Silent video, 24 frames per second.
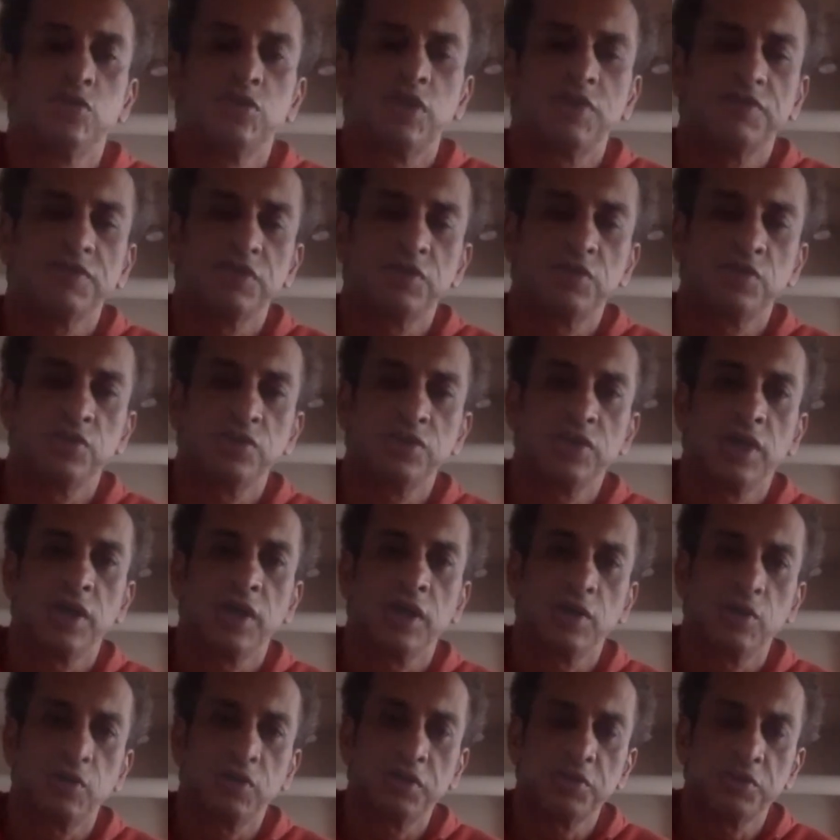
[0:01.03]
Afternoon.
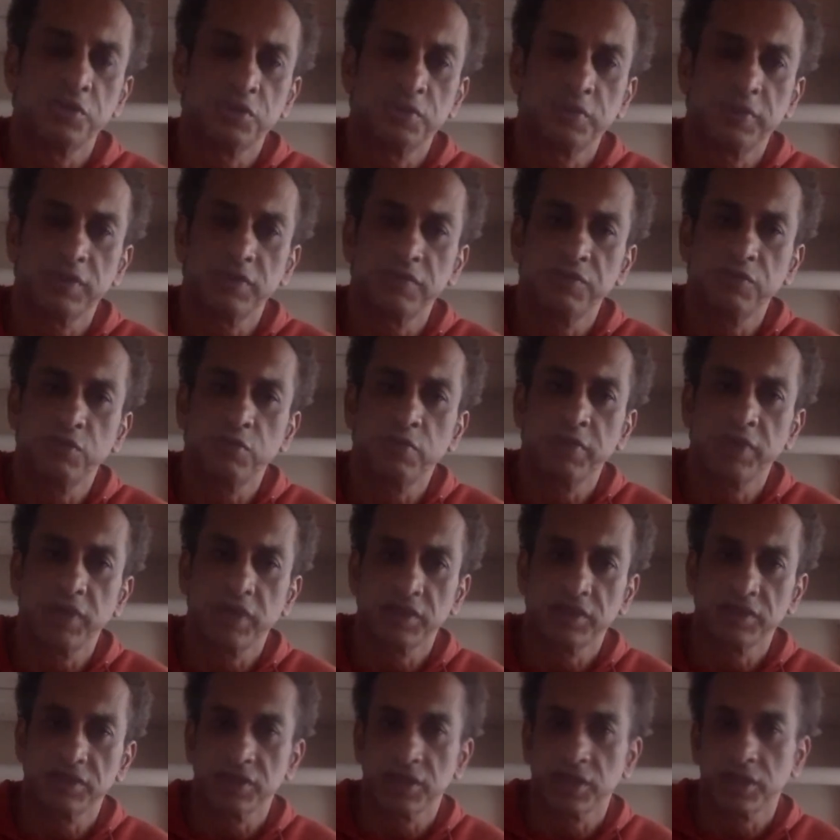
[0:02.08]
I wanted to spend a few
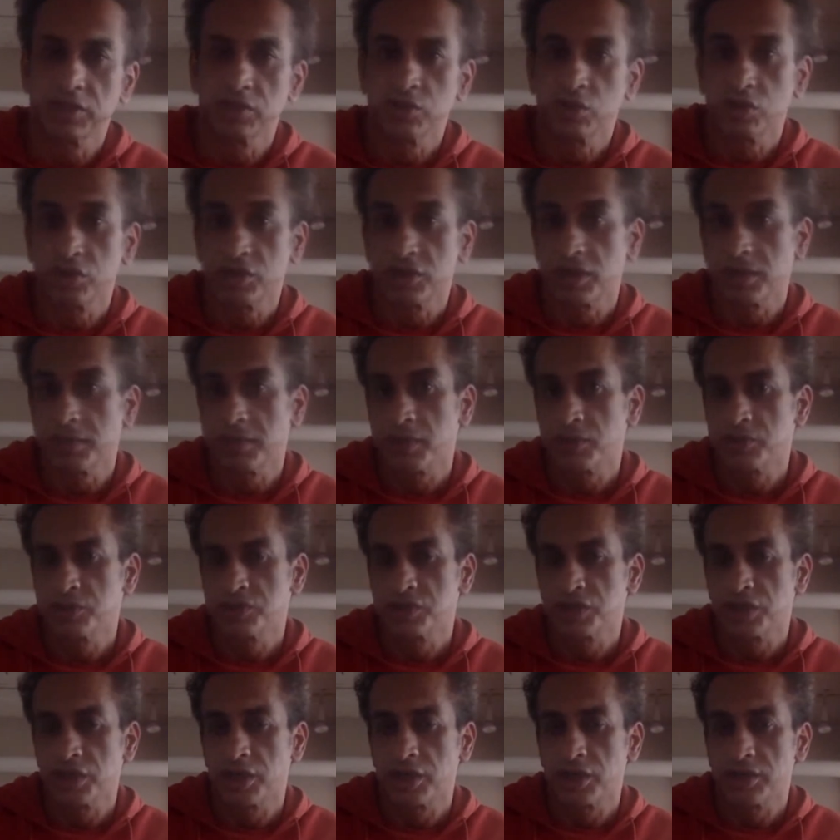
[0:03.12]
minutes talking
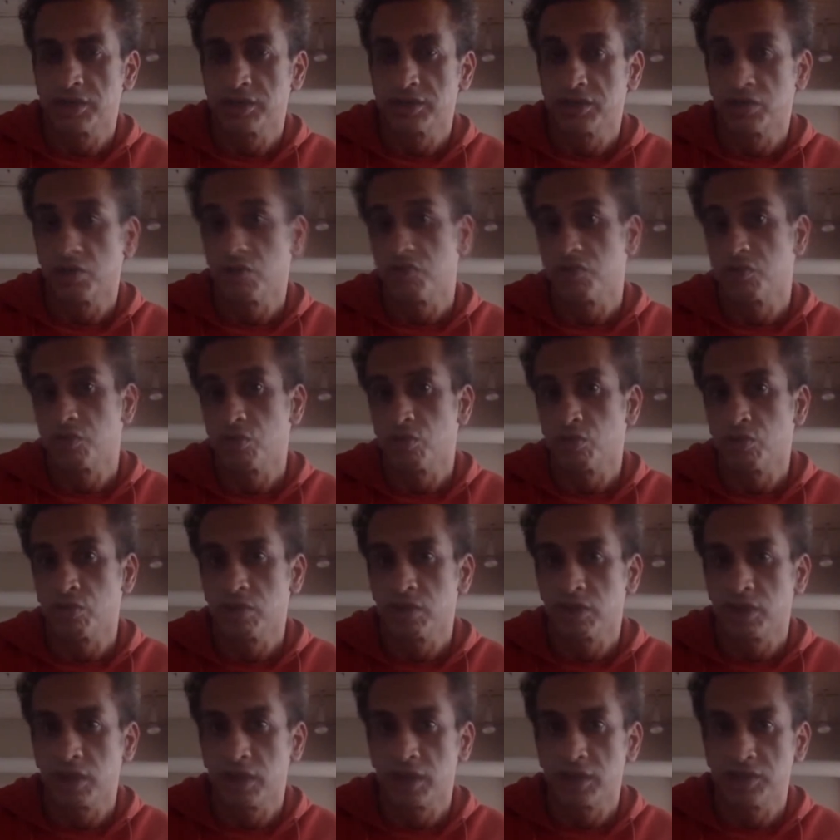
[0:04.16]
about the
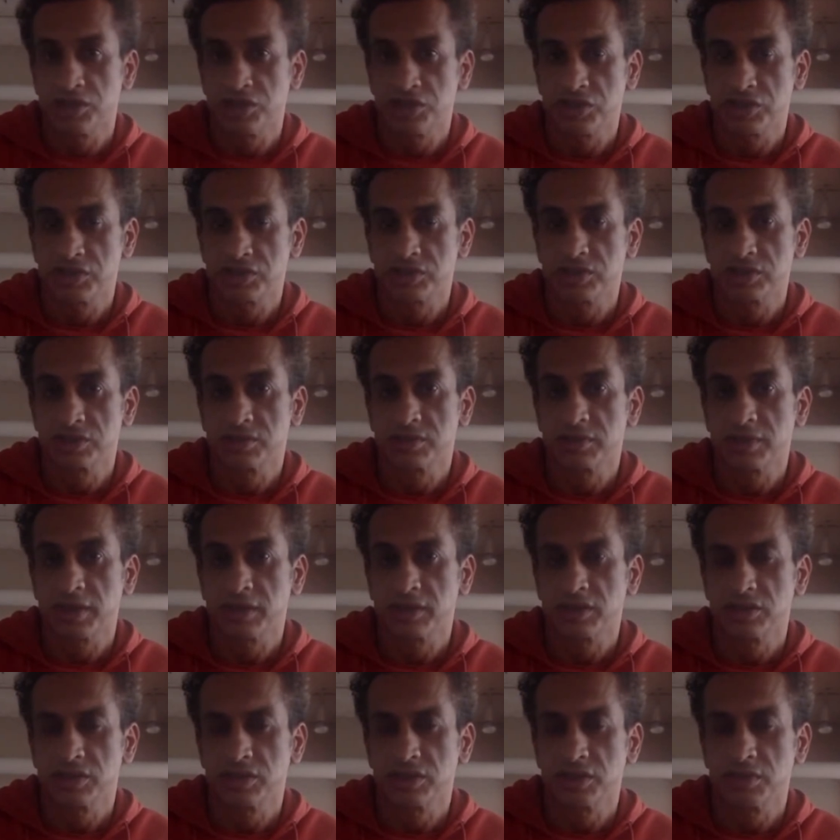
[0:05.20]
overall Algiers
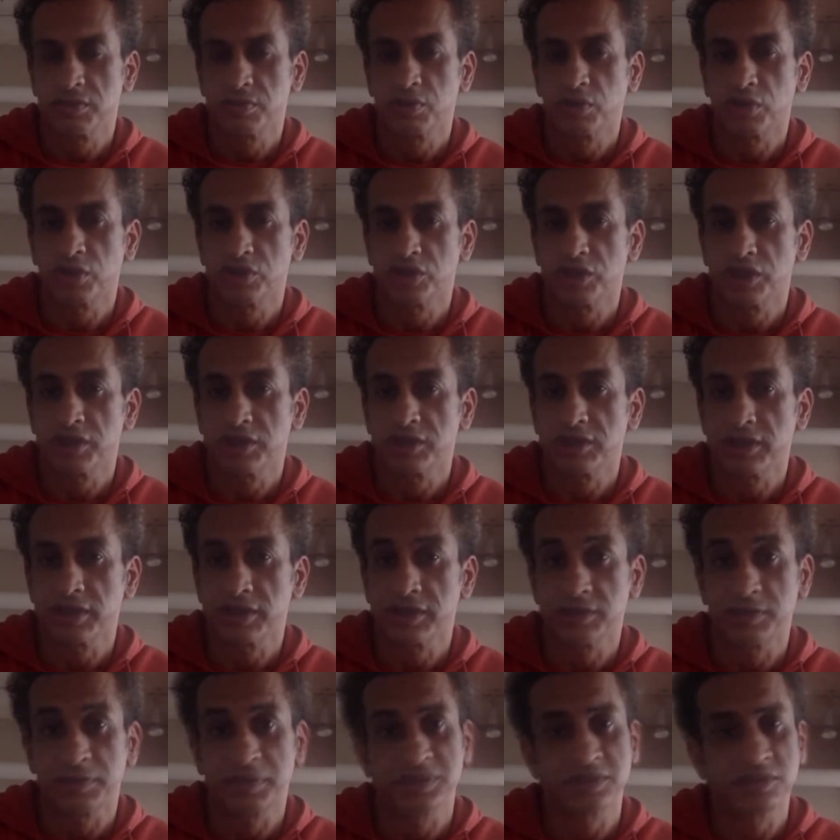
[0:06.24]
Smart City project,
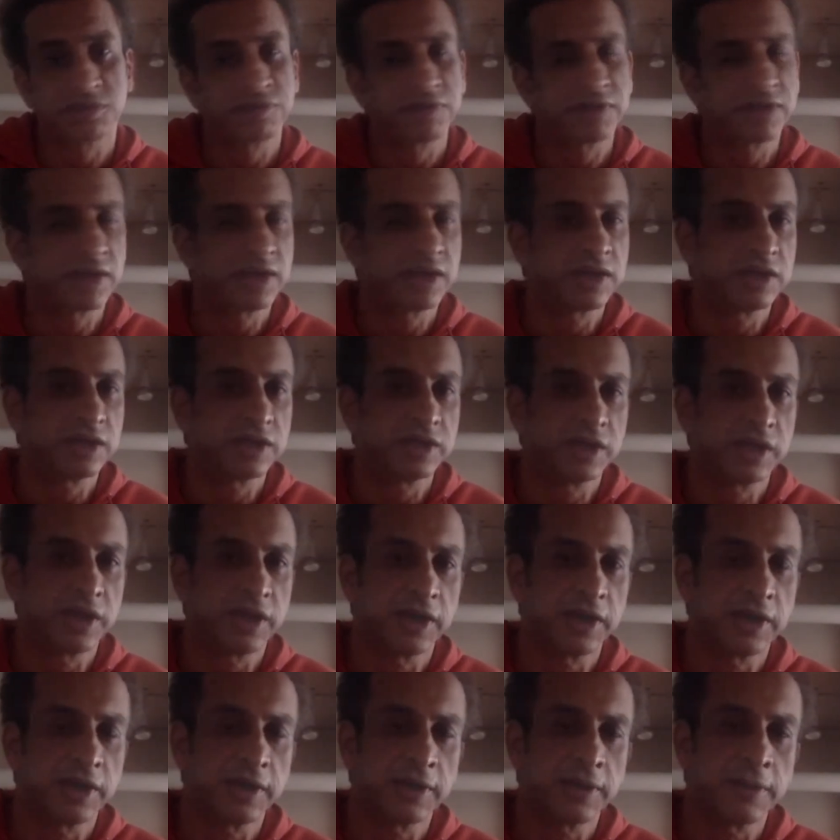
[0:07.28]
and specifically on
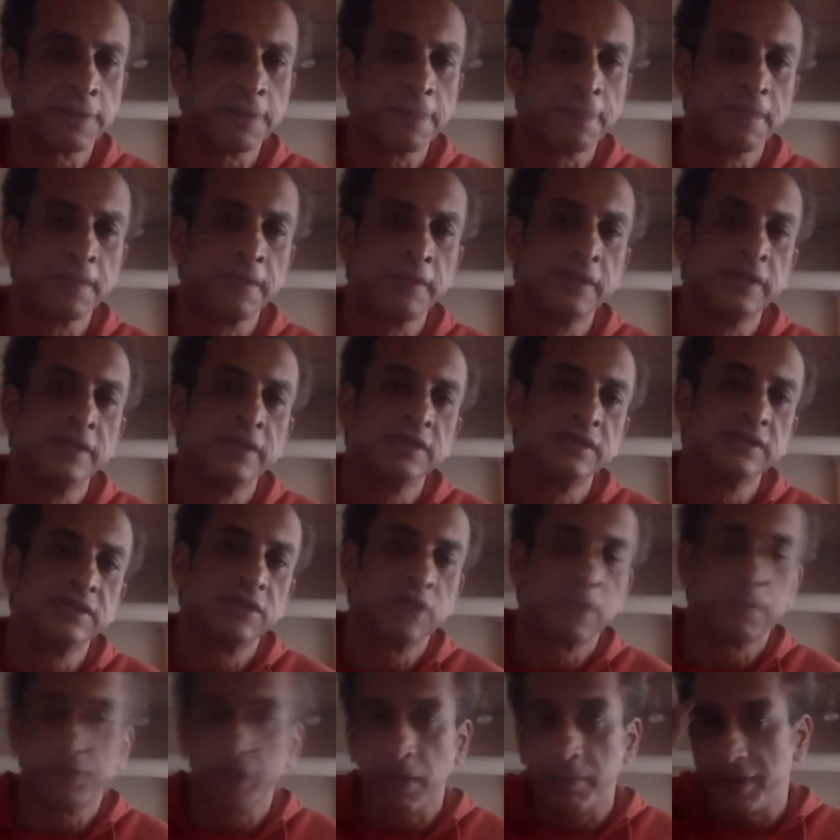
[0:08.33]

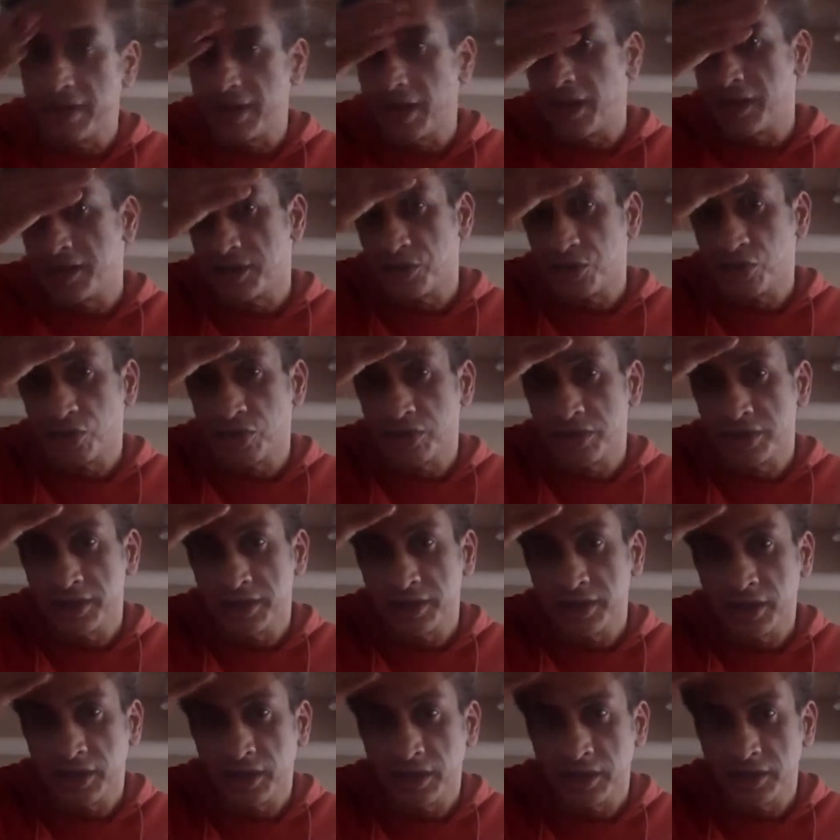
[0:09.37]
the upcoming hackathon
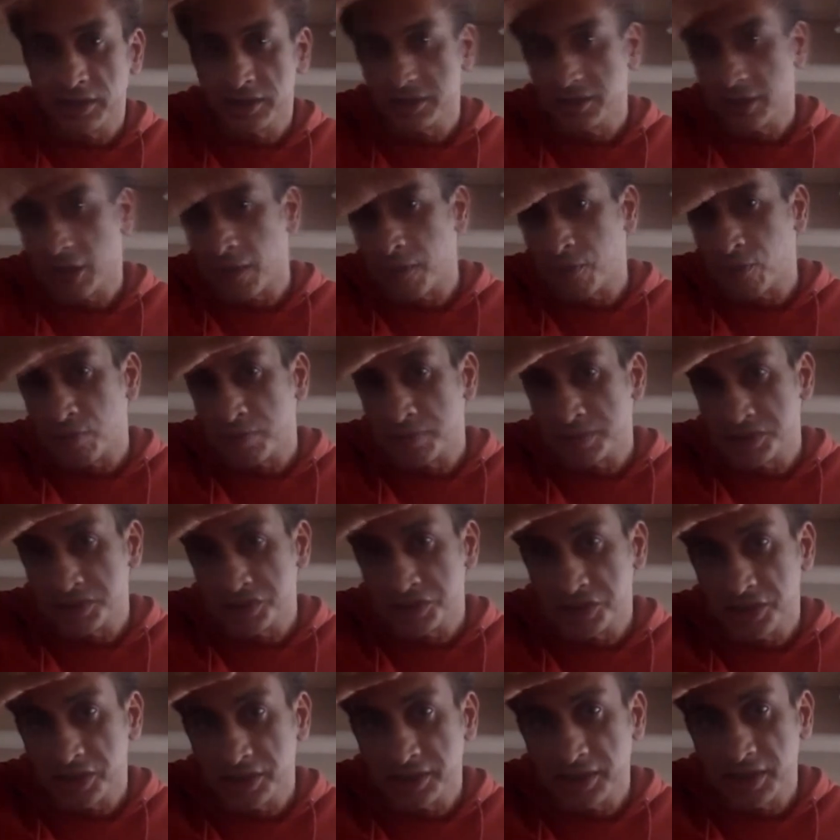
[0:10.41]
and startup
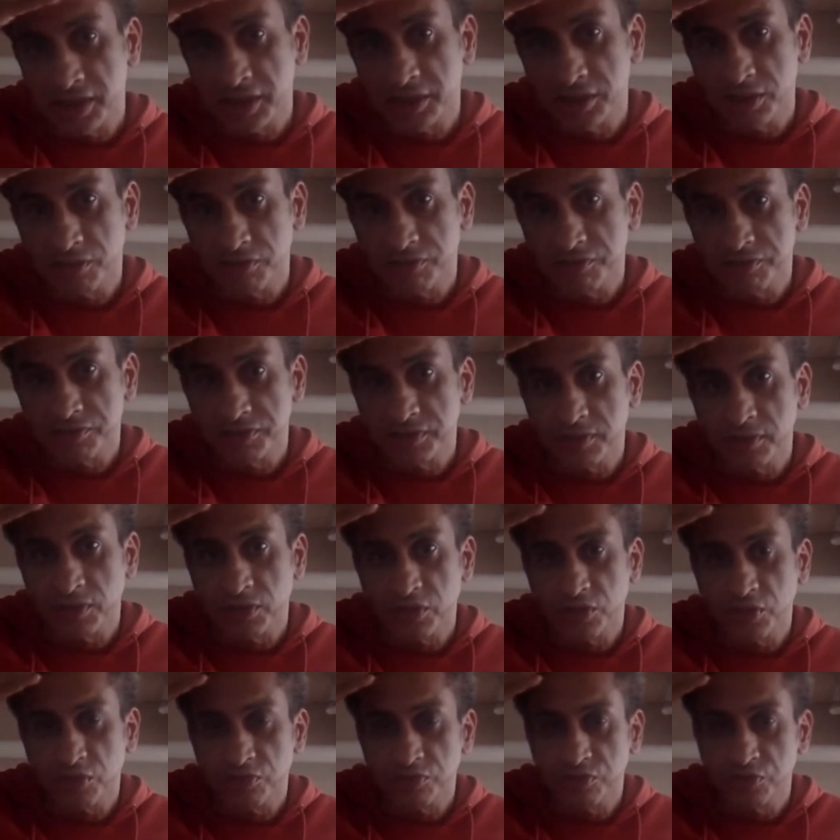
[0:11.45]
competition at the end of the
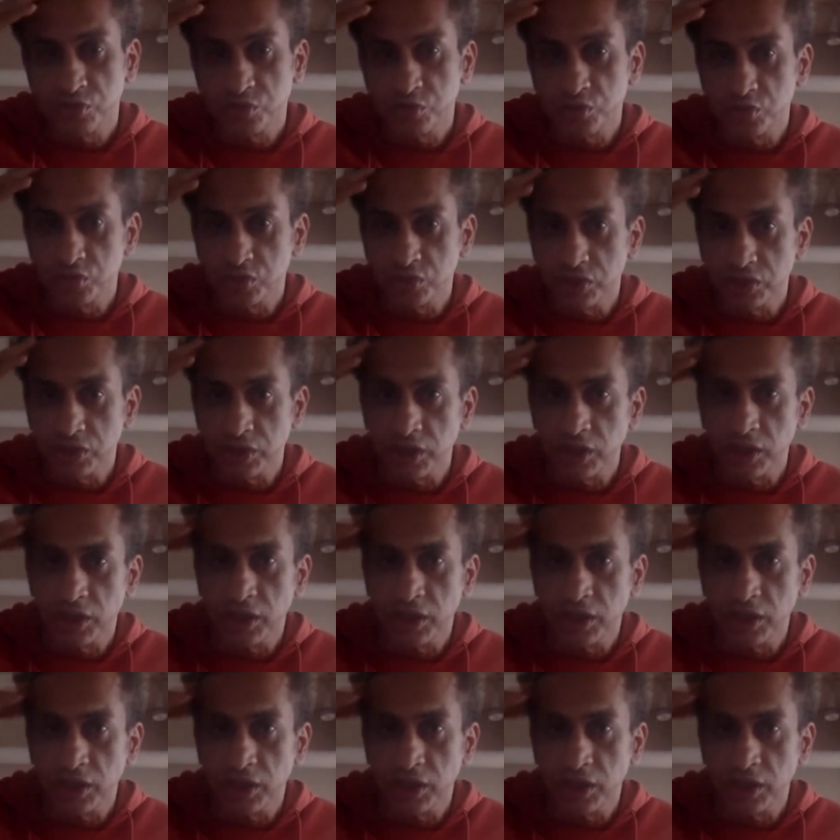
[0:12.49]
month of June,